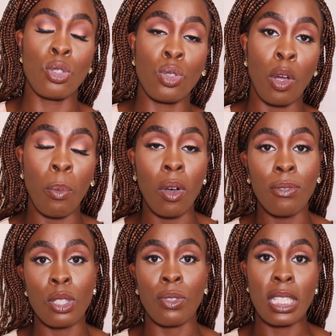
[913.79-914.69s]
job
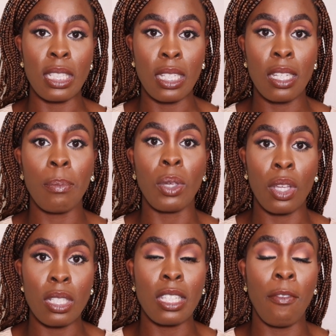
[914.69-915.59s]
offers rescinded
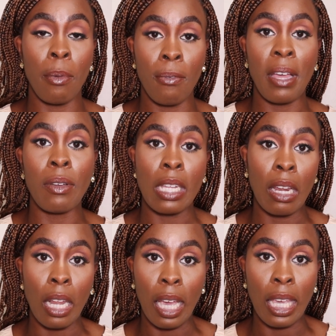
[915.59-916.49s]
because they've been found out
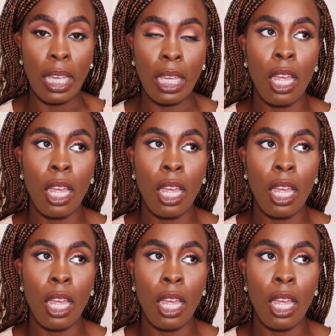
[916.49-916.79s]
lying.